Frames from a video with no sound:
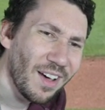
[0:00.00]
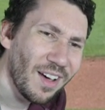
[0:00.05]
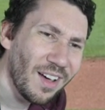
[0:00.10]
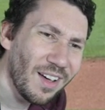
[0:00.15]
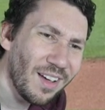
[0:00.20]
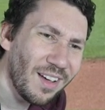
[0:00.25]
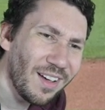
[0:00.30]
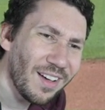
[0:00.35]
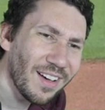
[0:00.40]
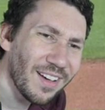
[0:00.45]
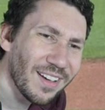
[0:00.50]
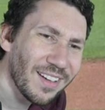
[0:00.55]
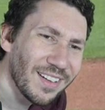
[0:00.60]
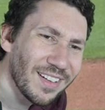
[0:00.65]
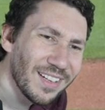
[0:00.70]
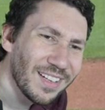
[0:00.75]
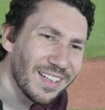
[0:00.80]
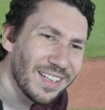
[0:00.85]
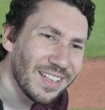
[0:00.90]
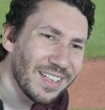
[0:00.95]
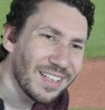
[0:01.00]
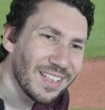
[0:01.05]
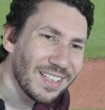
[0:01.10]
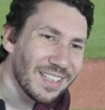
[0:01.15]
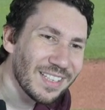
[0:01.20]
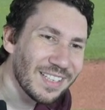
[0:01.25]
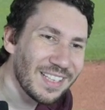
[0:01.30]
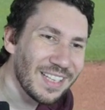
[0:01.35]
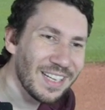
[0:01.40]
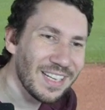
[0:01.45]
Oh.
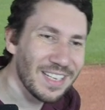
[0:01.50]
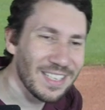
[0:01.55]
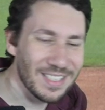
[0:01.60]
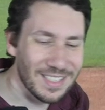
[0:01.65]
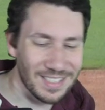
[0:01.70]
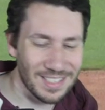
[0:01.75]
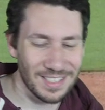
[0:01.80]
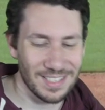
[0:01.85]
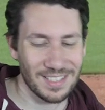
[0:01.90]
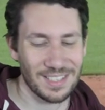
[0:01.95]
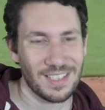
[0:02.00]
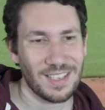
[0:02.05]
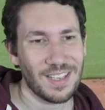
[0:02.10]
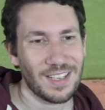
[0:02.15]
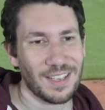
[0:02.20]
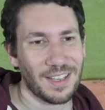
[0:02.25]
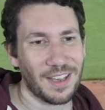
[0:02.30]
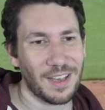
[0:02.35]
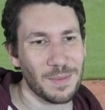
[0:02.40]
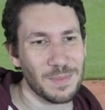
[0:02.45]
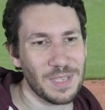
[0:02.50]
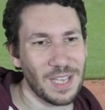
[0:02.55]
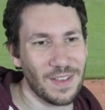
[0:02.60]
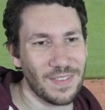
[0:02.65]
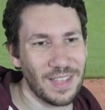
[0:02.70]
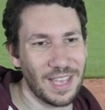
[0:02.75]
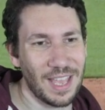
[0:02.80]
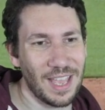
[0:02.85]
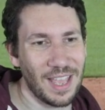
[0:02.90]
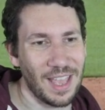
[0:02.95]
This comes out
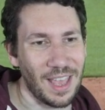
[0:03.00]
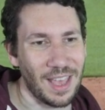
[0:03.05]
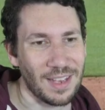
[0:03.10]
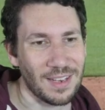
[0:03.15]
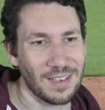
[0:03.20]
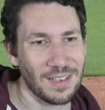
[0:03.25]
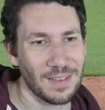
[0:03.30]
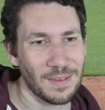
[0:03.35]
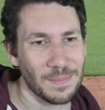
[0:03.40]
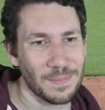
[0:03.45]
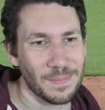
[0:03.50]
of the hand.